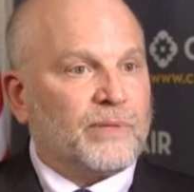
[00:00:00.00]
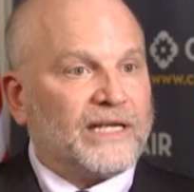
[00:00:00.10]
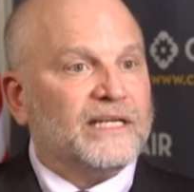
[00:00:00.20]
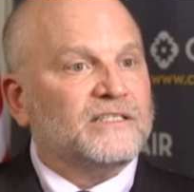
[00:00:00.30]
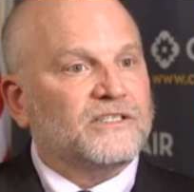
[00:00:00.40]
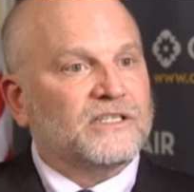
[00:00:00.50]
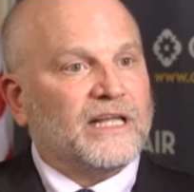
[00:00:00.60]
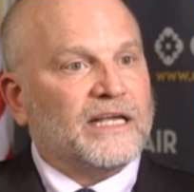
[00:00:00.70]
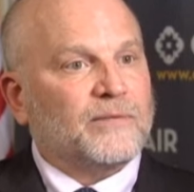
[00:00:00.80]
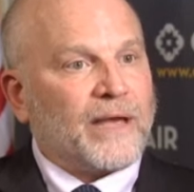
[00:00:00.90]
bigots
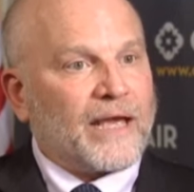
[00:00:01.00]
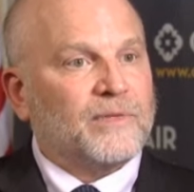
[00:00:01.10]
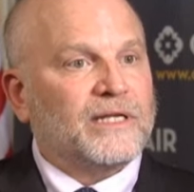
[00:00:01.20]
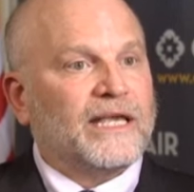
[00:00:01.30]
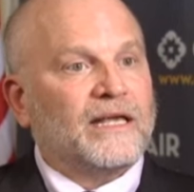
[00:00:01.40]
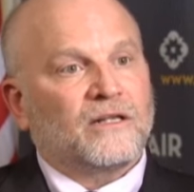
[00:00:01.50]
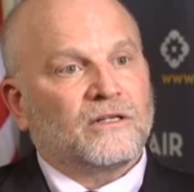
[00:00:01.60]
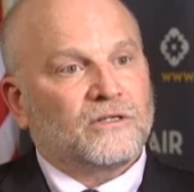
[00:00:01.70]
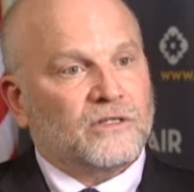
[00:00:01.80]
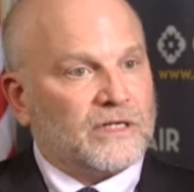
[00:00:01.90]
like Pamela
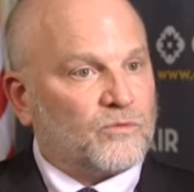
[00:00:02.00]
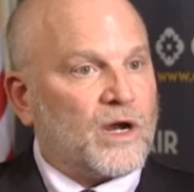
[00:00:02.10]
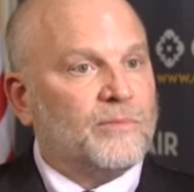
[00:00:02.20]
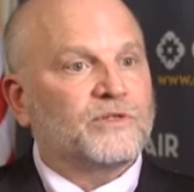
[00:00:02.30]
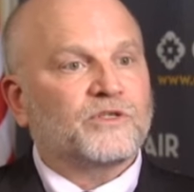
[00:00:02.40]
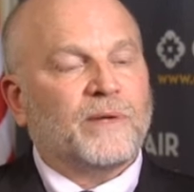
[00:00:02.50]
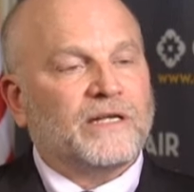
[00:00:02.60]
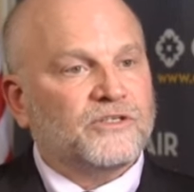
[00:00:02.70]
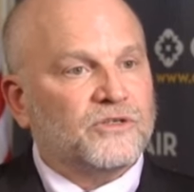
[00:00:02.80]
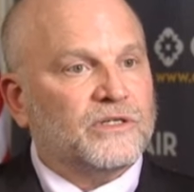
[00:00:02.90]
Geller and Robert
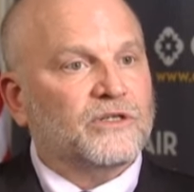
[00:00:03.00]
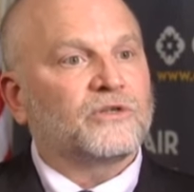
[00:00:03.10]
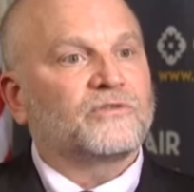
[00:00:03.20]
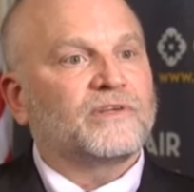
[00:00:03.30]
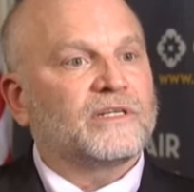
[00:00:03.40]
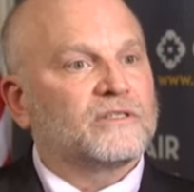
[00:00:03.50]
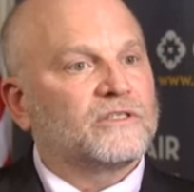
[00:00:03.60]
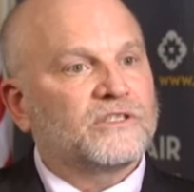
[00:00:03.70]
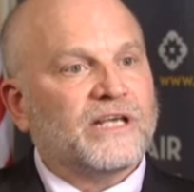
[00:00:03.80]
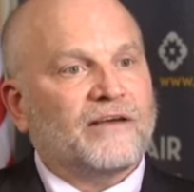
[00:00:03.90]
Spencer and Gerd
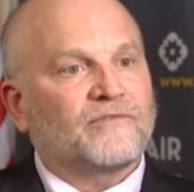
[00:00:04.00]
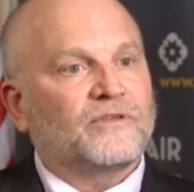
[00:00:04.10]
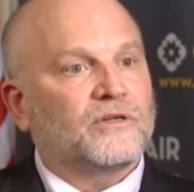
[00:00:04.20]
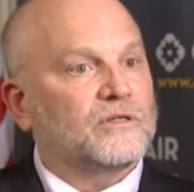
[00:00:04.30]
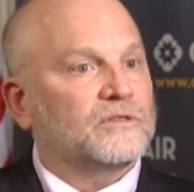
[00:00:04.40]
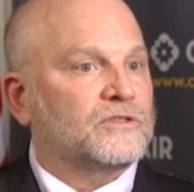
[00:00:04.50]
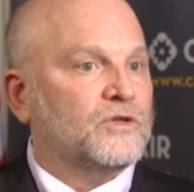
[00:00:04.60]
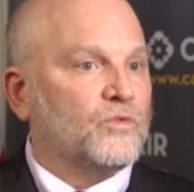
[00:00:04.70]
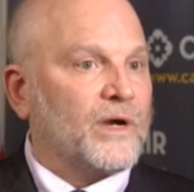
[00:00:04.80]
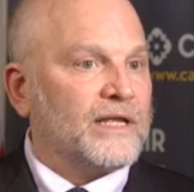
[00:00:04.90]
Wilders have the
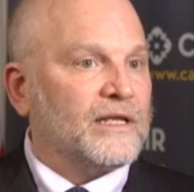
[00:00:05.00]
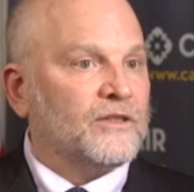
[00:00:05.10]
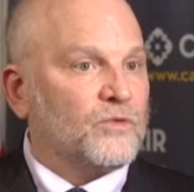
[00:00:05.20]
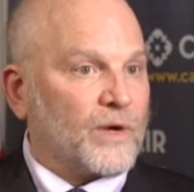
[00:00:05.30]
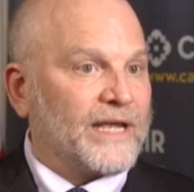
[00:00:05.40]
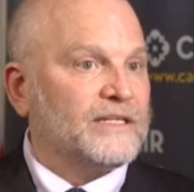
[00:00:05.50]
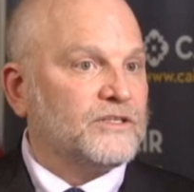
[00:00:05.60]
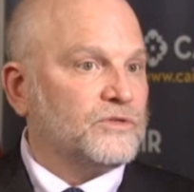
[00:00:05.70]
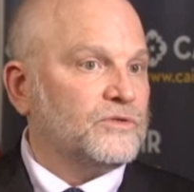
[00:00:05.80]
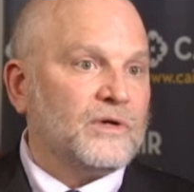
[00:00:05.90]

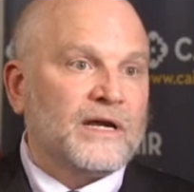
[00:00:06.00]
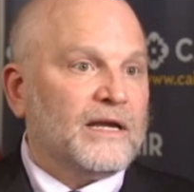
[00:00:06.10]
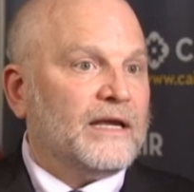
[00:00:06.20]
right to